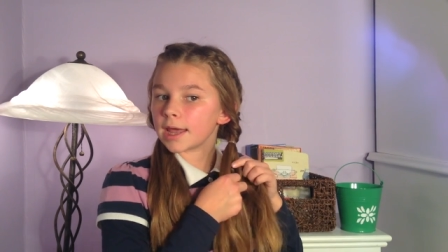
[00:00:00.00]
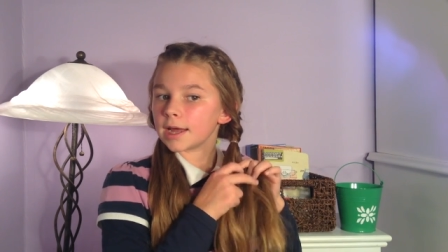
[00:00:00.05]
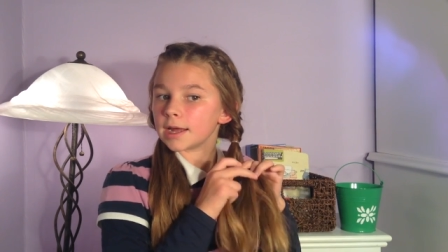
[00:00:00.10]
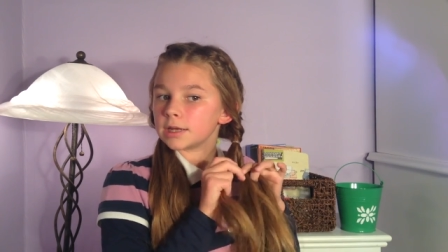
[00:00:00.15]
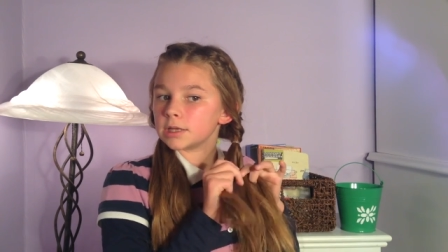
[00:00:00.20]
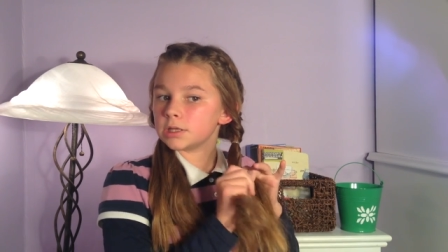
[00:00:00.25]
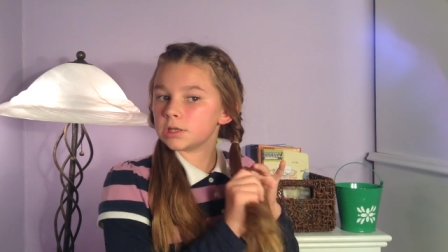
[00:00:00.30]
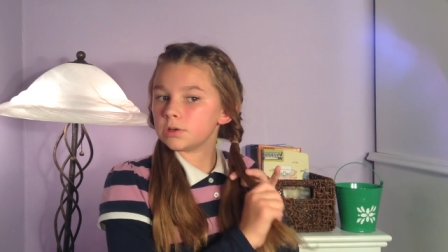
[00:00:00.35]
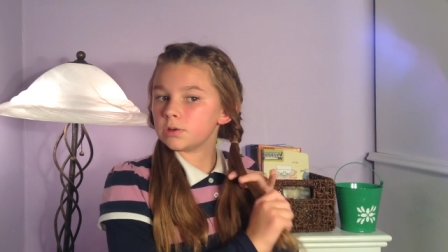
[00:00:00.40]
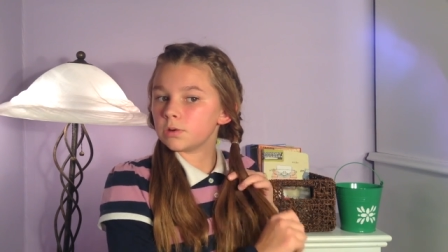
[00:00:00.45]

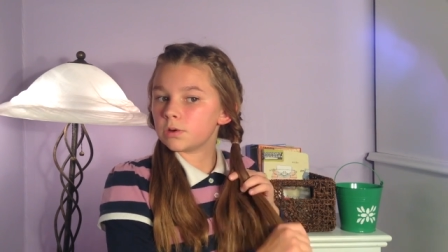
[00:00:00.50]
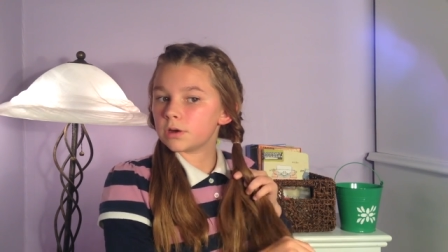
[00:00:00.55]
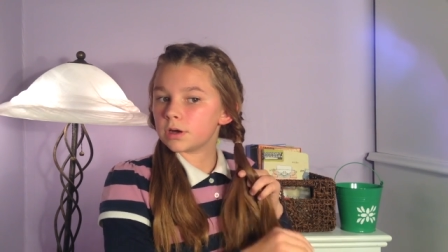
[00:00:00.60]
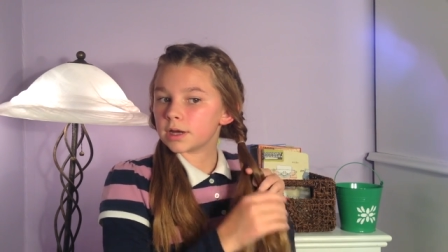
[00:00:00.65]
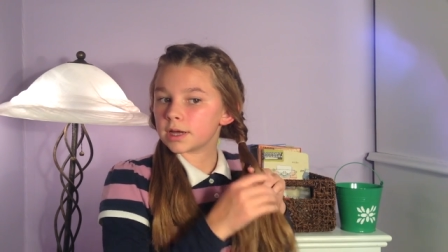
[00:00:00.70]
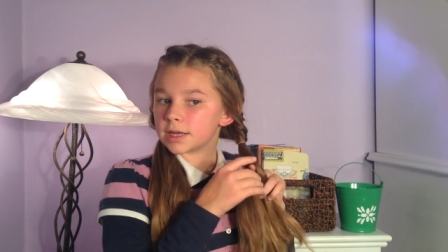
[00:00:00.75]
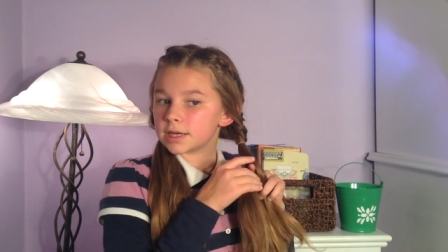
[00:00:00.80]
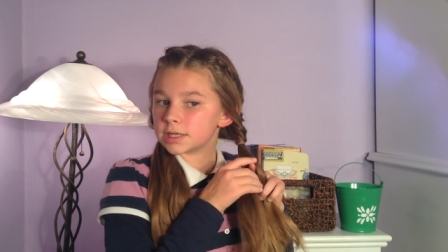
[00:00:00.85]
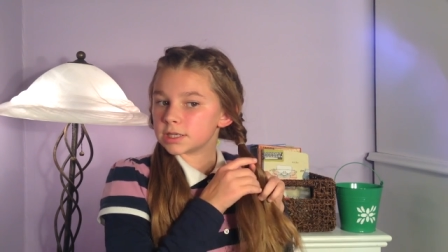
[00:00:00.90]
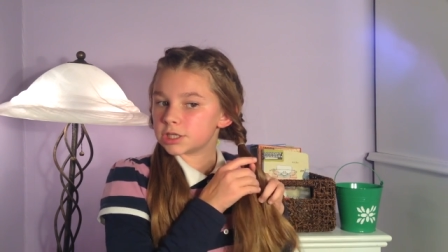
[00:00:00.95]
and
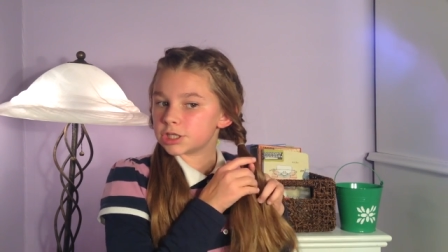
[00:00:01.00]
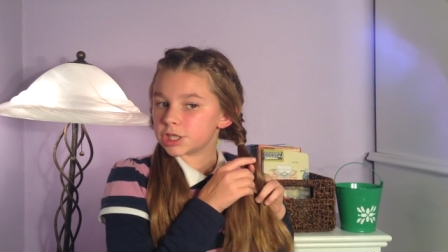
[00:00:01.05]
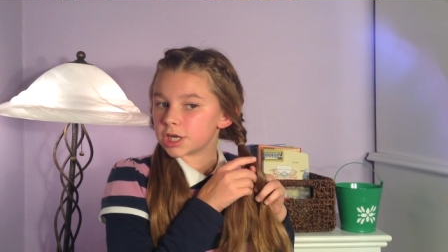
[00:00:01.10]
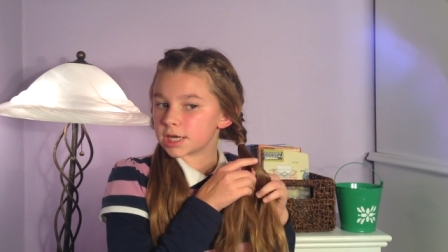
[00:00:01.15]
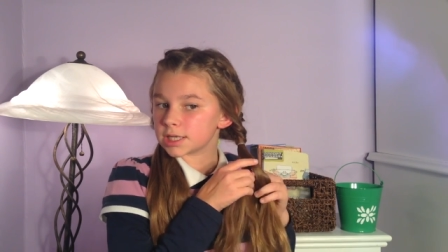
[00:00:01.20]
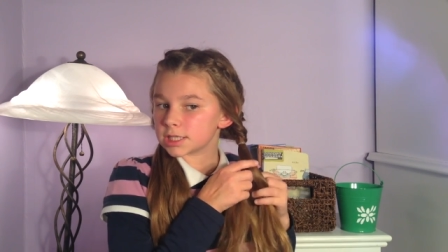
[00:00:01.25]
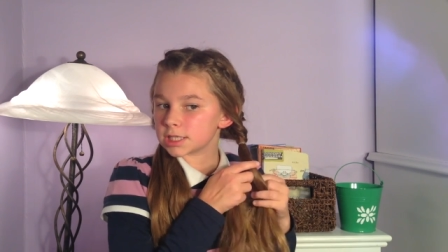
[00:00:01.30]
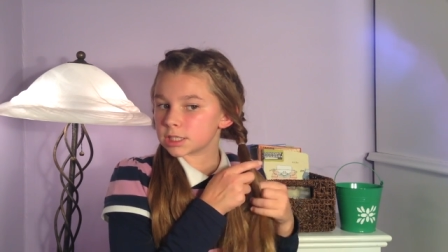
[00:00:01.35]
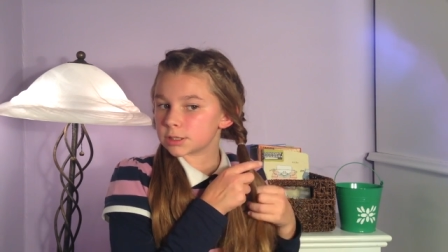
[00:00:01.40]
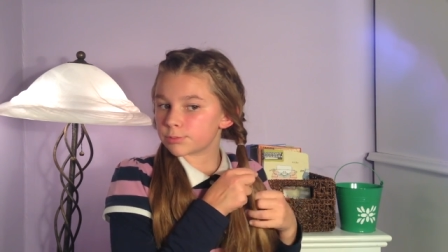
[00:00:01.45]
you can
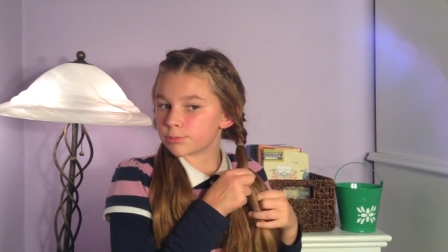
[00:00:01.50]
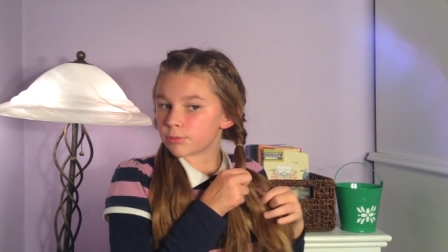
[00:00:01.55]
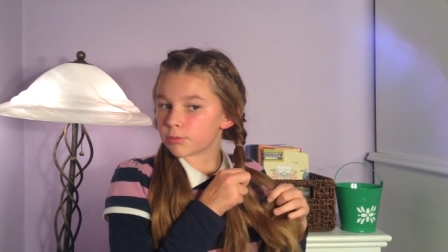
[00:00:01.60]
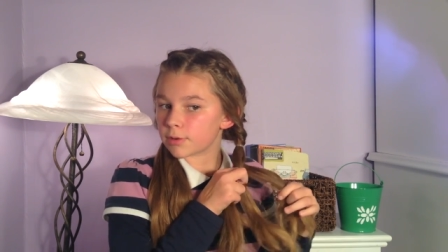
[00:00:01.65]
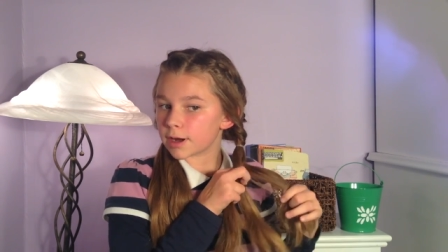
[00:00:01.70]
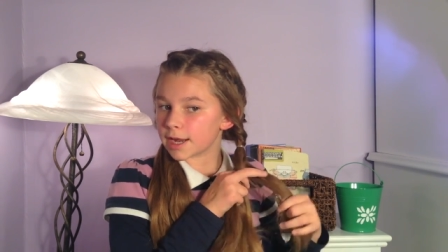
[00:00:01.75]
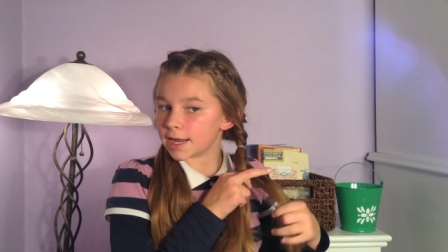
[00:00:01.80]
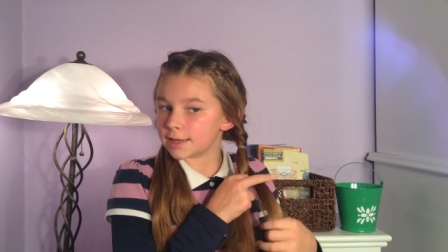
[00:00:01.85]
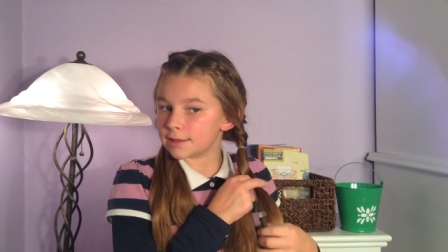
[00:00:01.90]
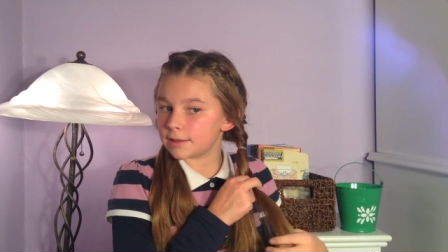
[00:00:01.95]

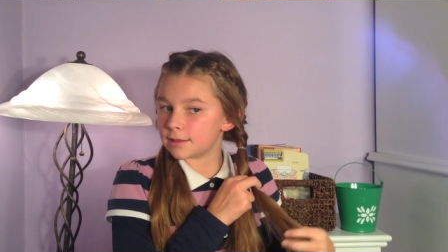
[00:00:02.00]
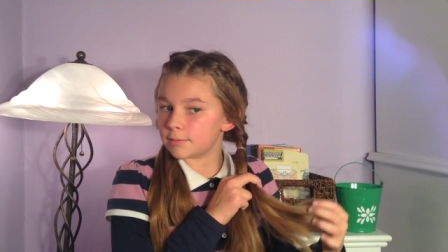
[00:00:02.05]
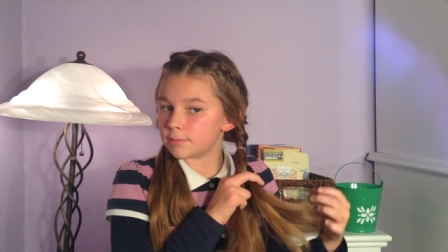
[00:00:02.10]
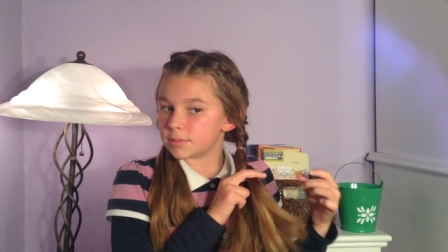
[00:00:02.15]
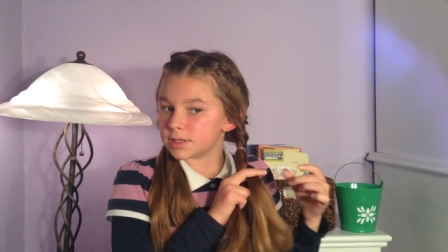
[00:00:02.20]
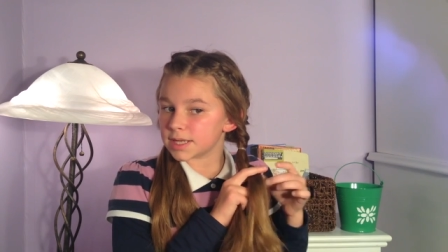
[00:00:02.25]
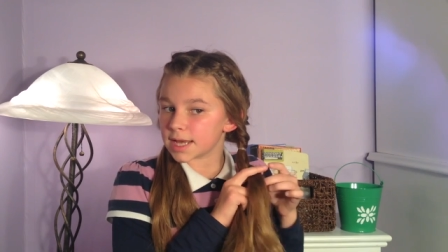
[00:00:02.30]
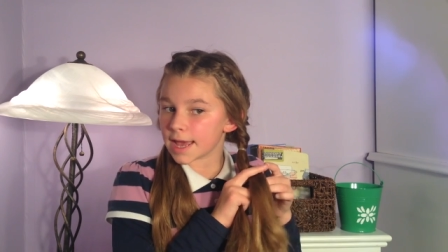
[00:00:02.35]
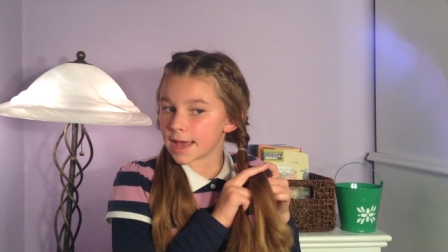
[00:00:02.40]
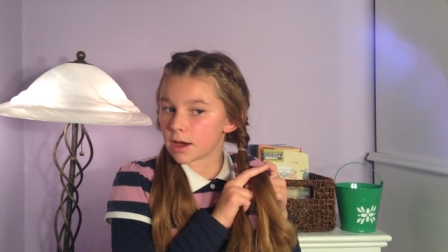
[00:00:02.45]
just
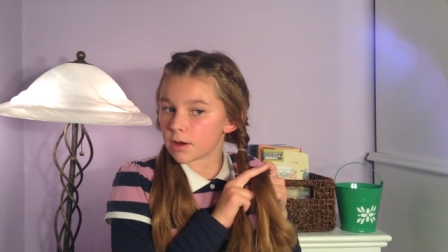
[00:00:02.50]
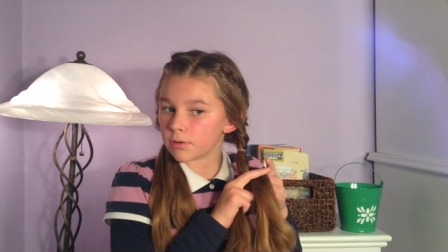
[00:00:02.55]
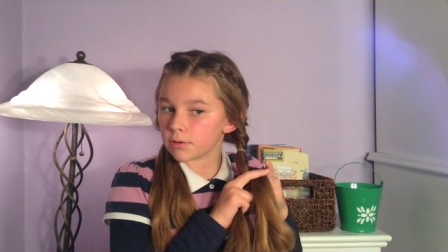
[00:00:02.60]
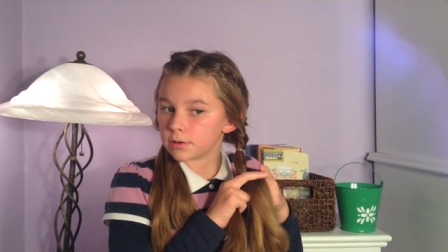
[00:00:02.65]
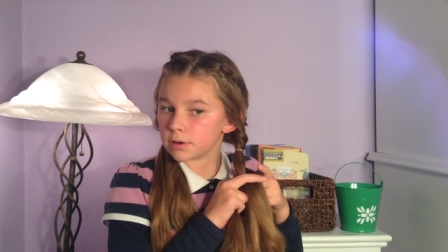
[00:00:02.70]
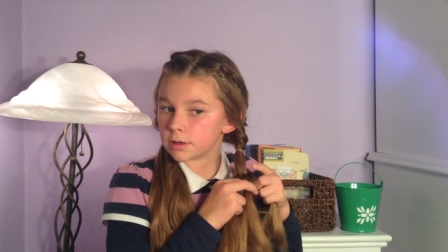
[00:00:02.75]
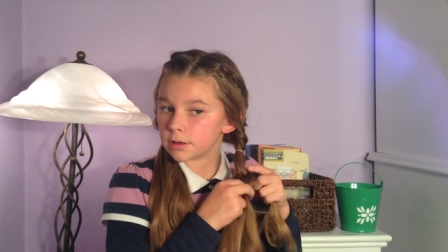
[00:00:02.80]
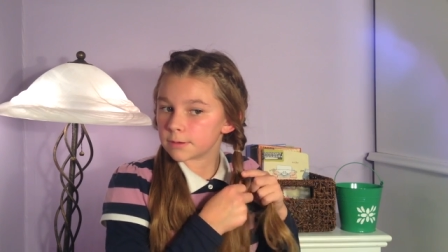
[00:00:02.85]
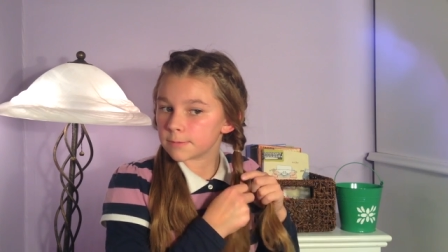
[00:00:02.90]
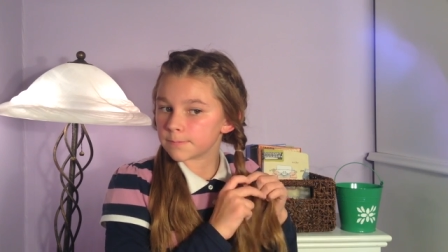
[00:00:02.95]
braid them
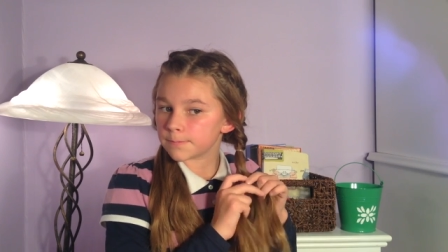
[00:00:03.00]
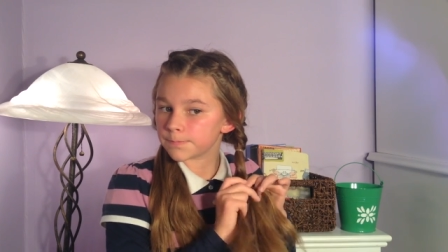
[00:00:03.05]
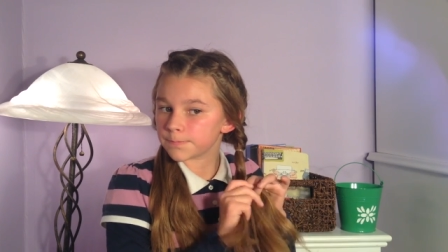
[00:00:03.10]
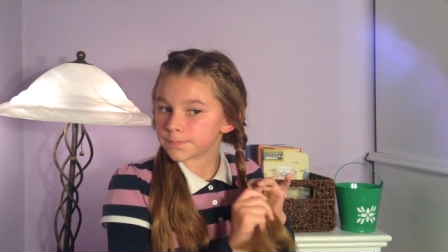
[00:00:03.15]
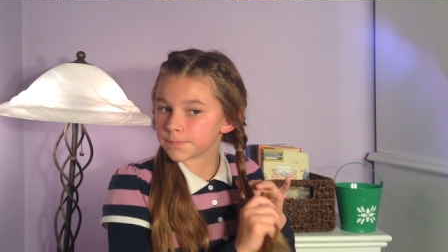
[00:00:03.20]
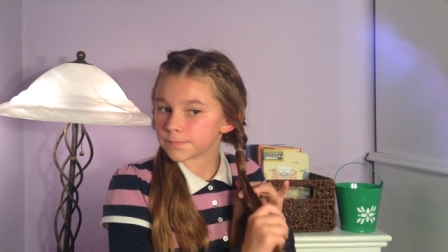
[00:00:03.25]
down.